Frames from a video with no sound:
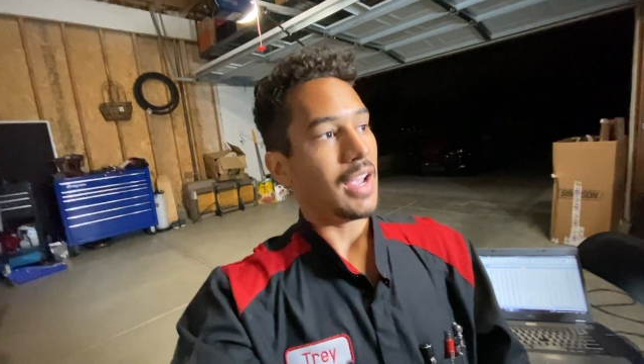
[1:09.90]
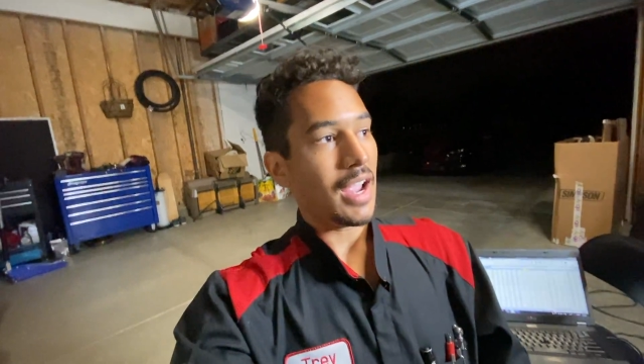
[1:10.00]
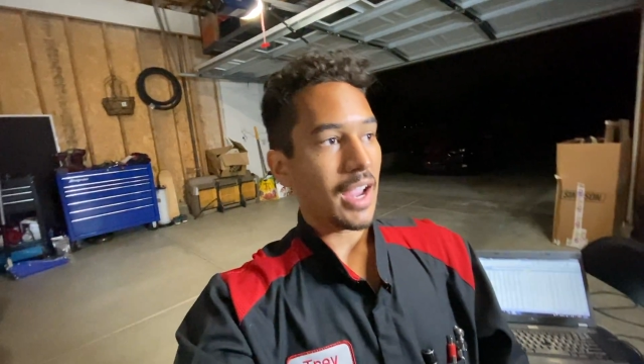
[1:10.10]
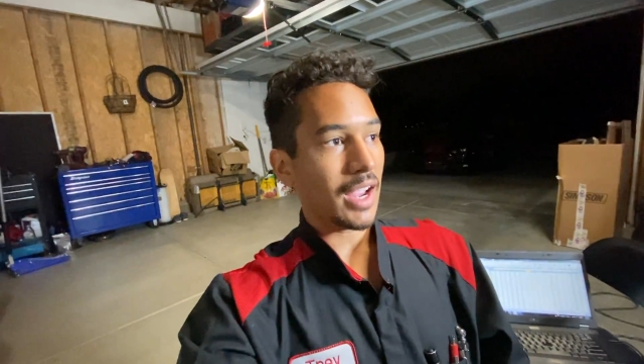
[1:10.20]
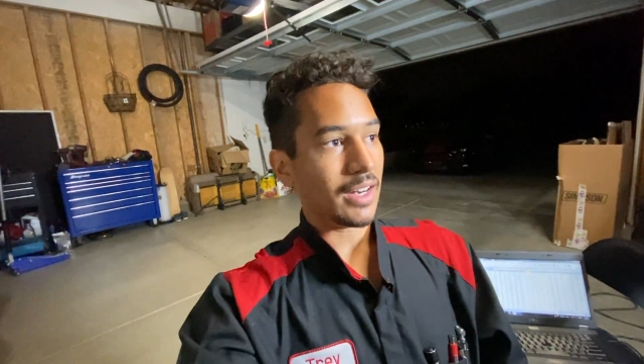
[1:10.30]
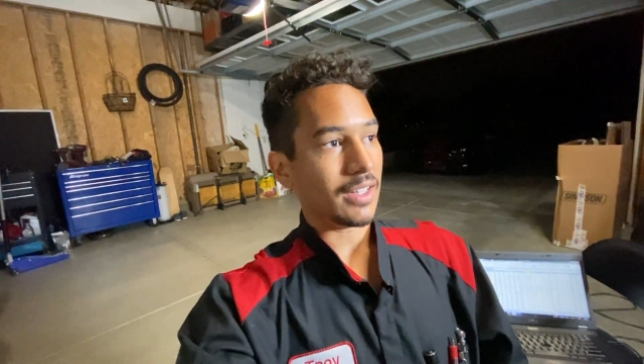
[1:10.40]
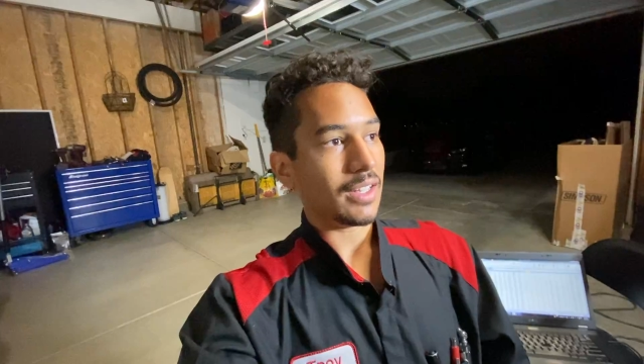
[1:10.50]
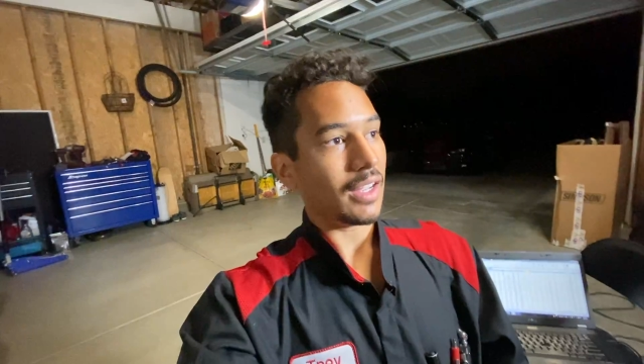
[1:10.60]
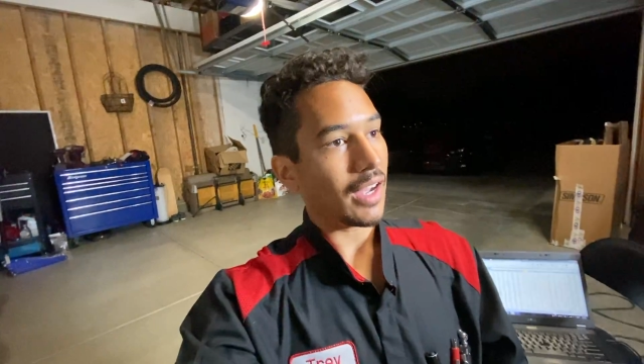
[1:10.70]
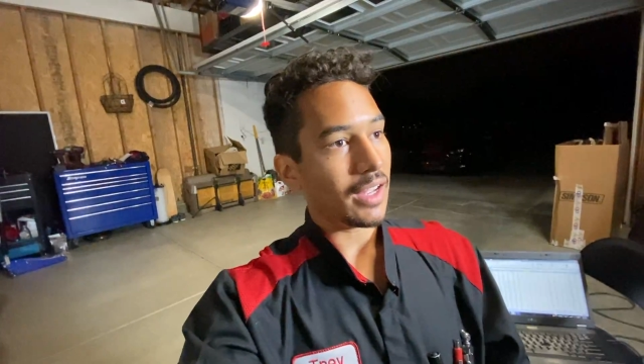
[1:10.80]
and
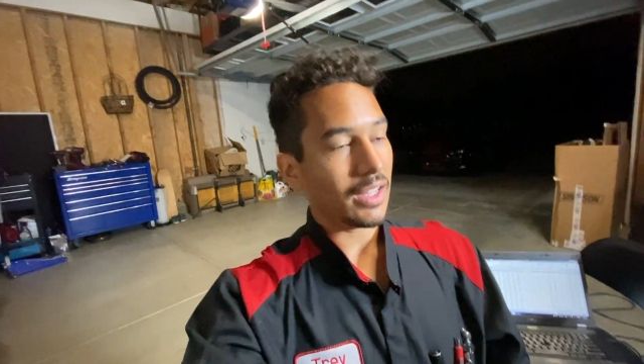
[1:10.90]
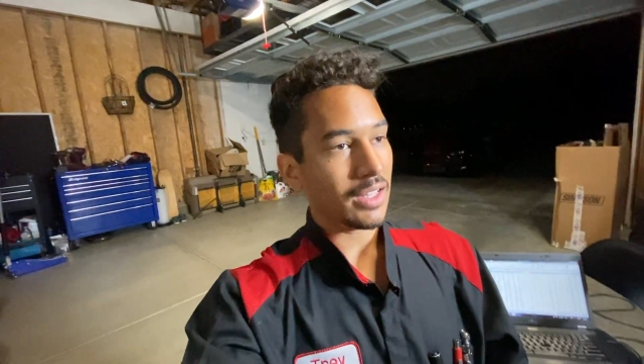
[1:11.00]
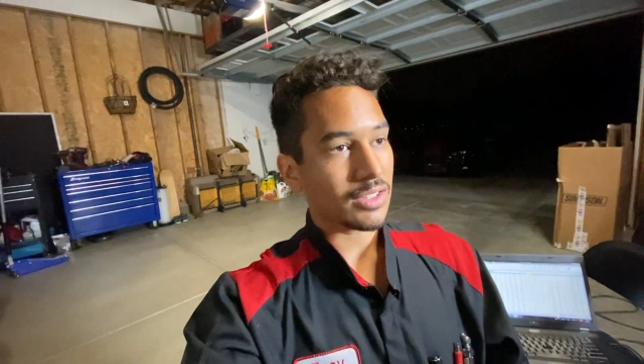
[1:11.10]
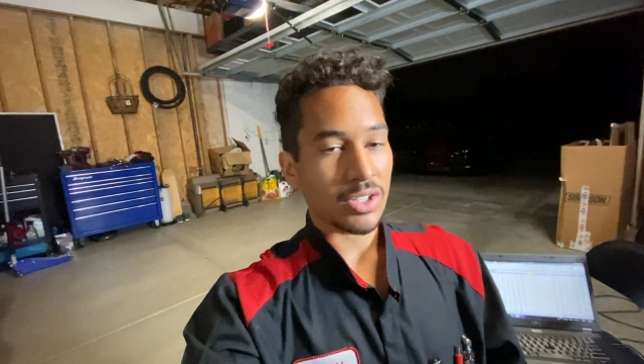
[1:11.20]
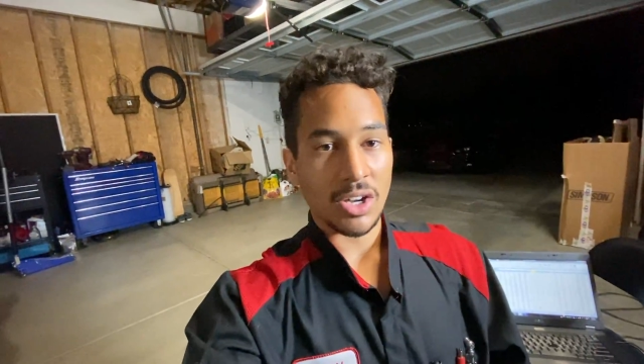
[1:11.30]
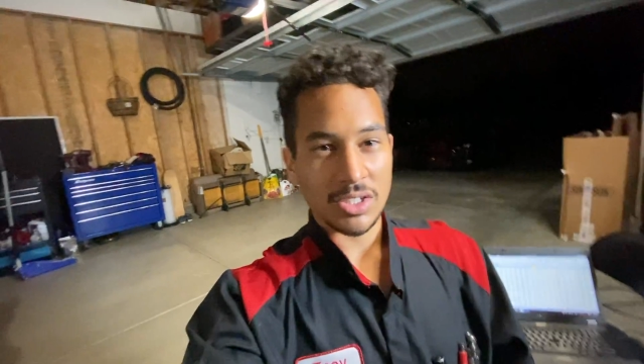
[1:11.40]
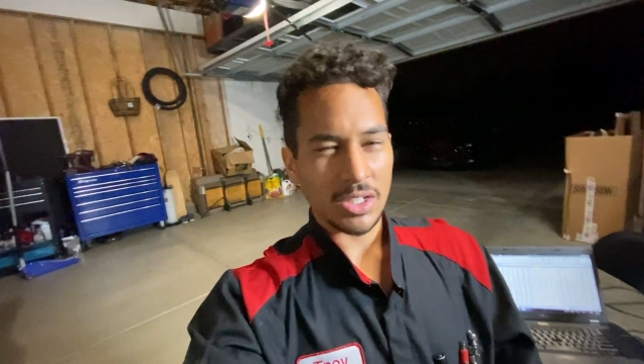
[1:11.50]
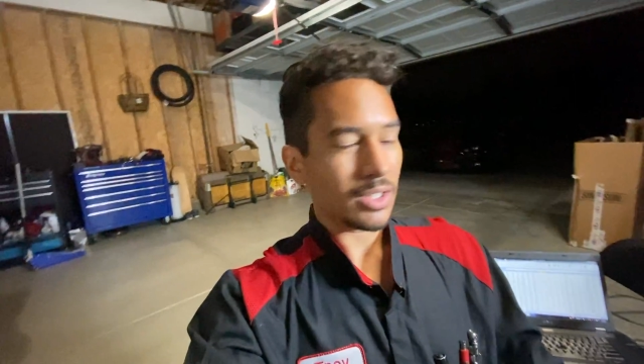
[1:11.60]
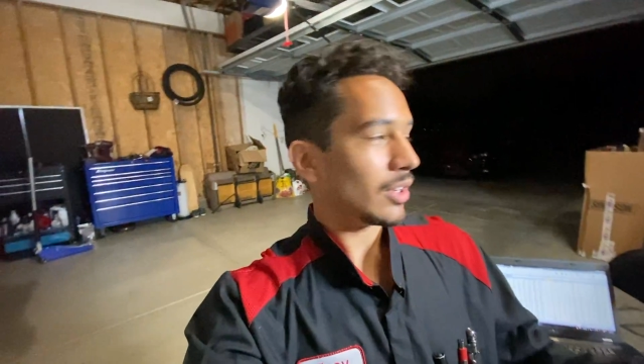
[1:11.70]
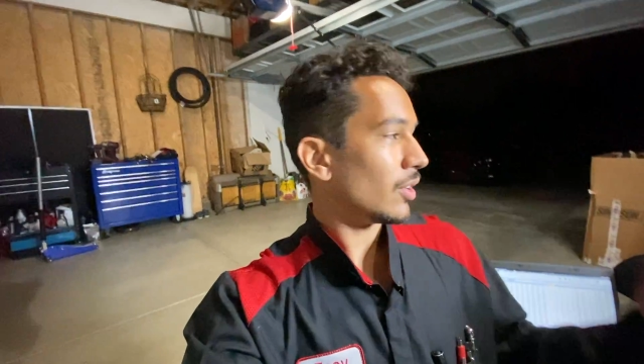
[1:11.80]
it's
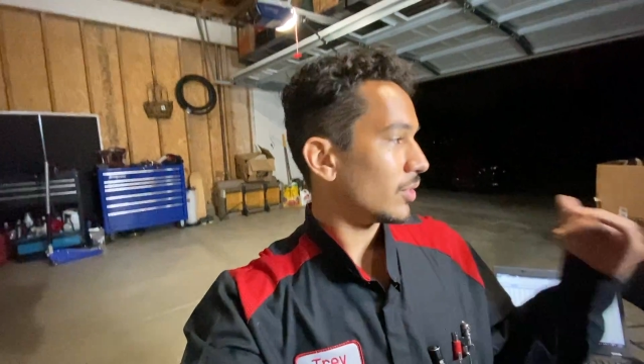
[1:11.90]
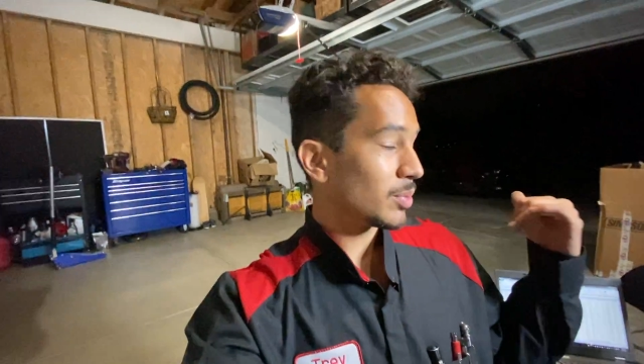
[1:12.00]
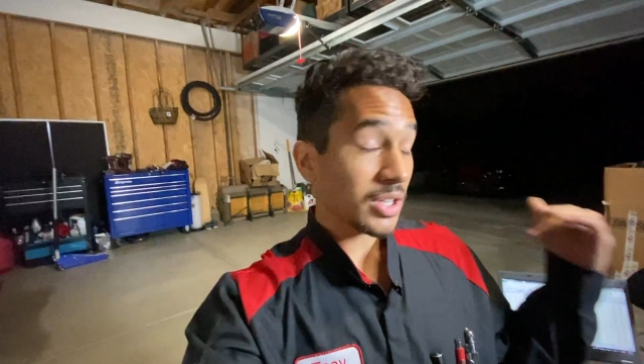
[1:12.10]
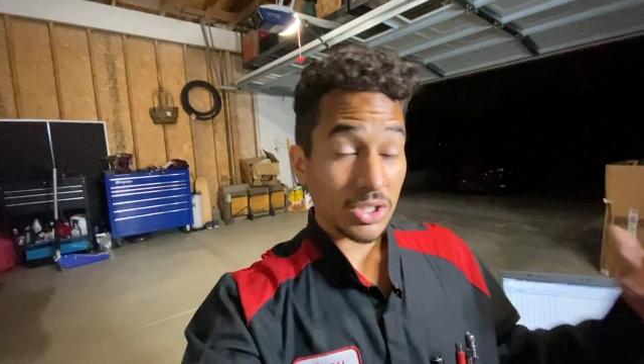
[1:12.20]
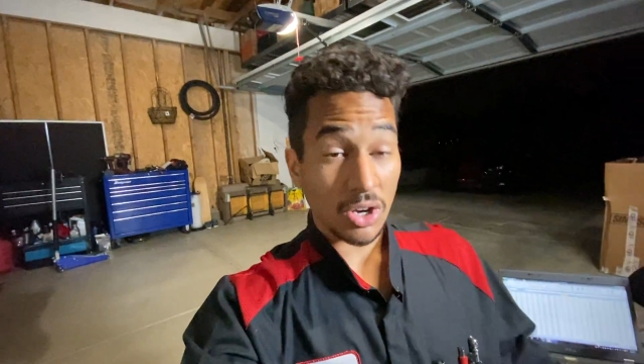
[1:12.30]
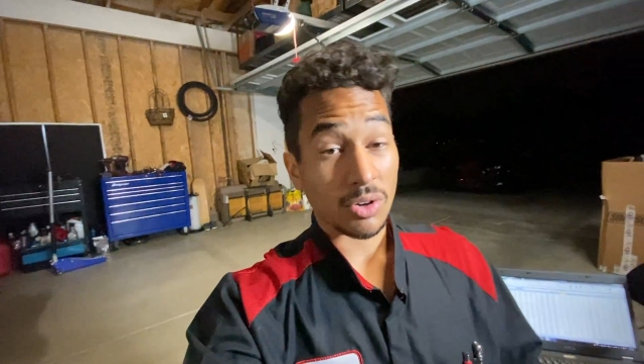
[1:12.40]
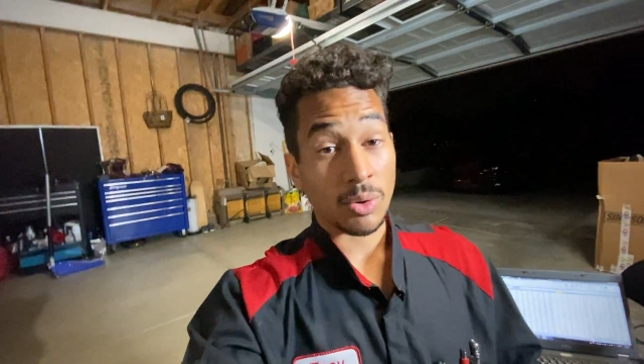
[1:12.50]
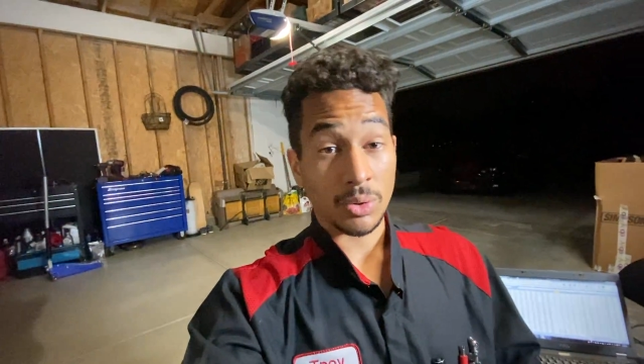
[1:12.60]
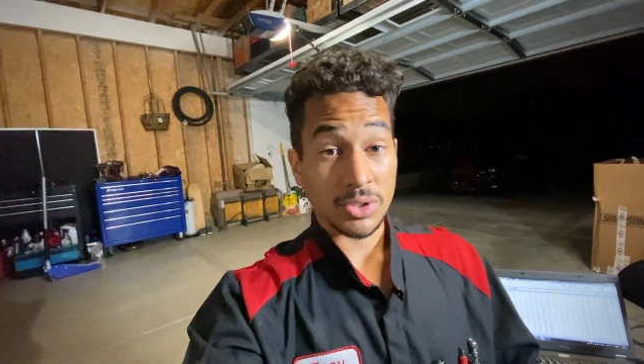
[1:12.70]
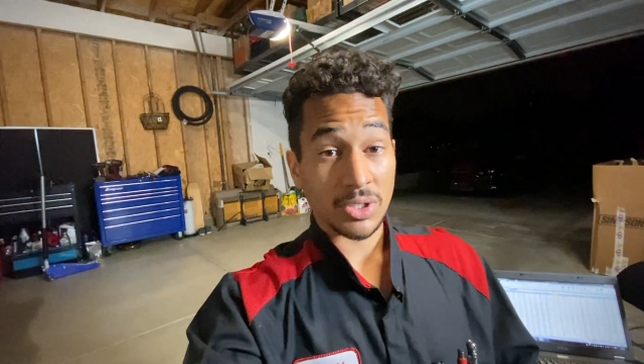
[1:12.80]
causing, especially on
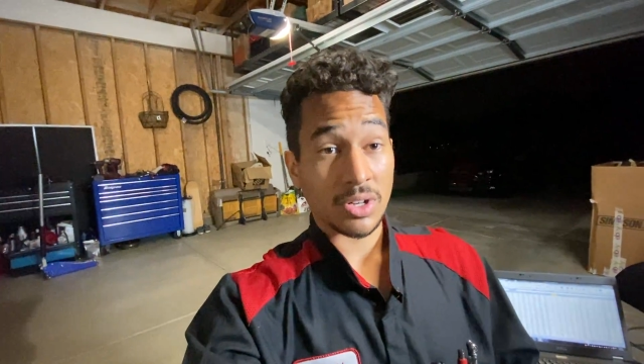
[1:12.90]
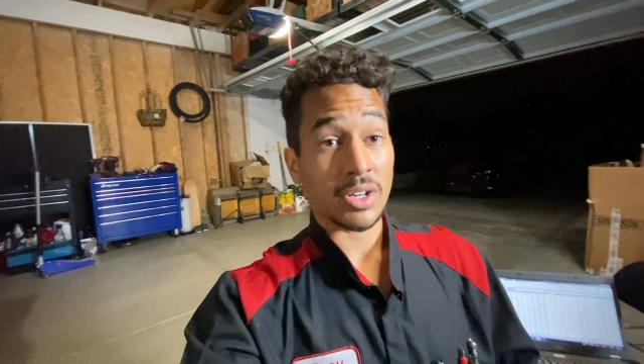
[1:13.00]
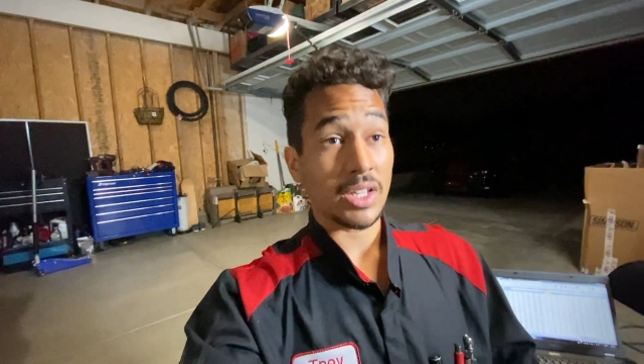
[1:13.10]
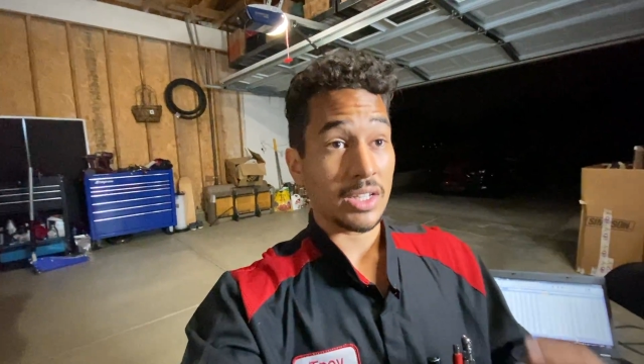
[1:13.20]
cold start,